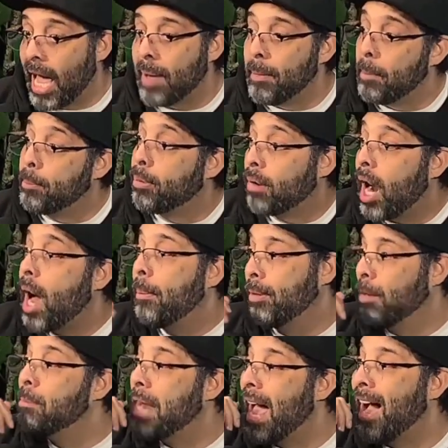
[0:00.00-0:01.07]
I'm a
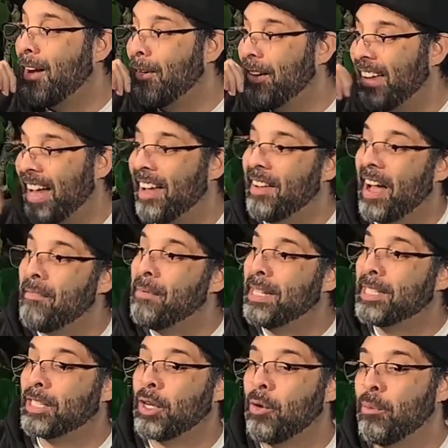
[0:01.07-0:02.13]
problem now. I've been
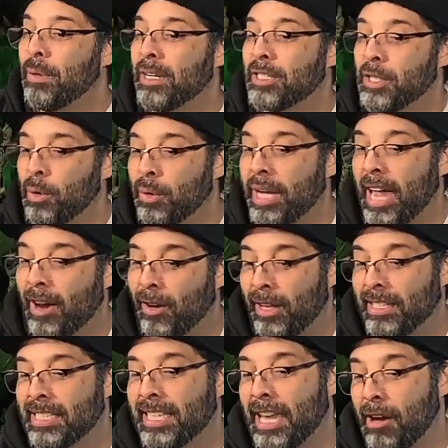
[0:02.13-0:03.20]
so
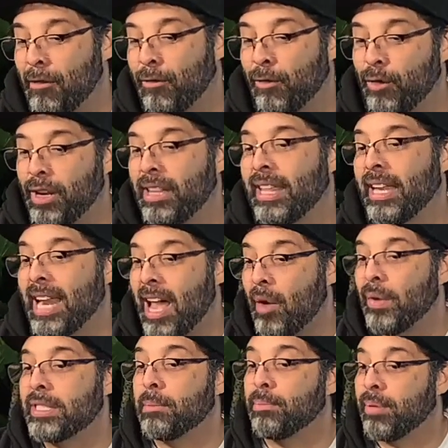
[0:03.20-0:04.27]
careless and carefree that now
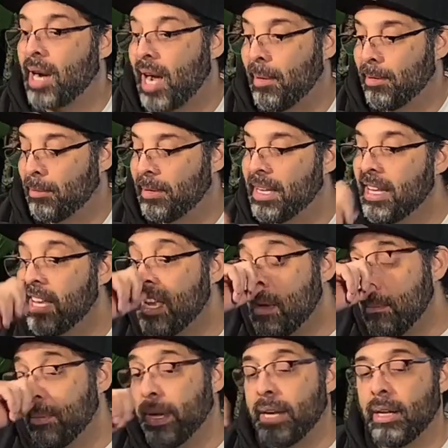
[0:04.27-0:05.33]
it's a problem.
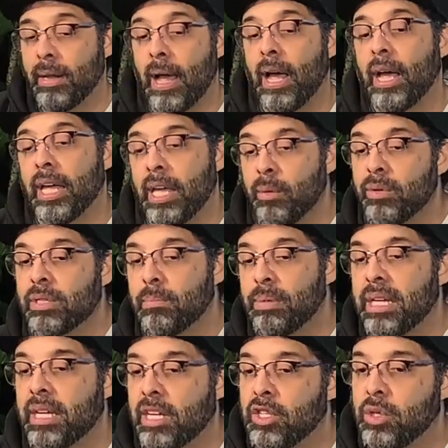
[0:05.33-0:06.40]
But it was a
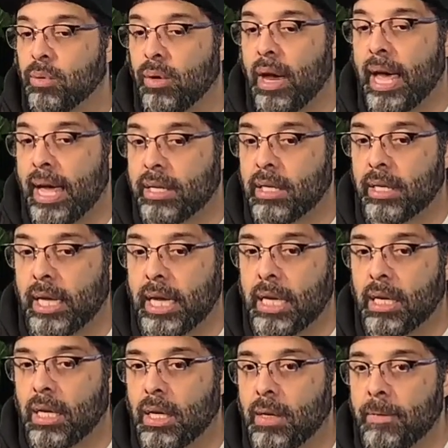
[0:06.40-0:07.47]
big issue where I had to
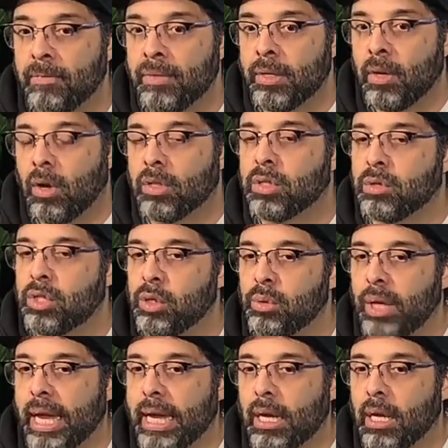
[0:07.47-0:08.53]
like, also too,
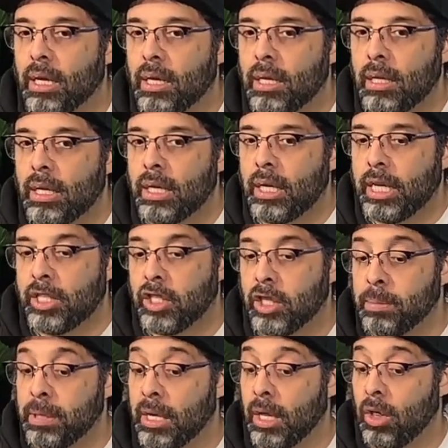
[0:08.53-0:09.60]
like, it took
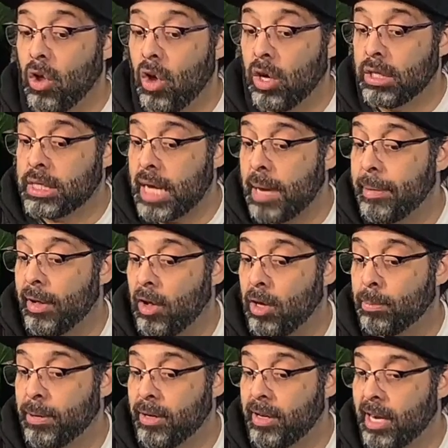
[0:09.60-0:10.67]
me a long time and a long
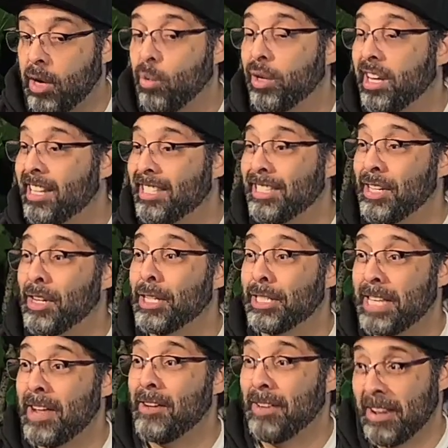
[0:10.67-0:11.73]
period. I know we're getting serious
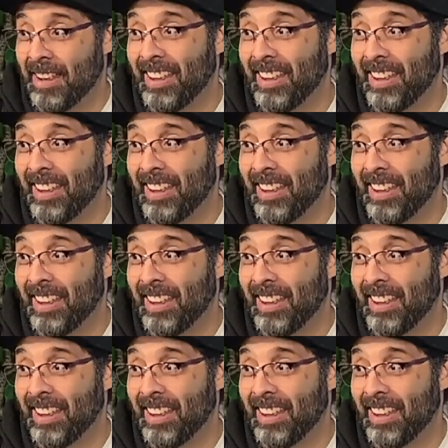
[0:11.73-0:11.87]
now.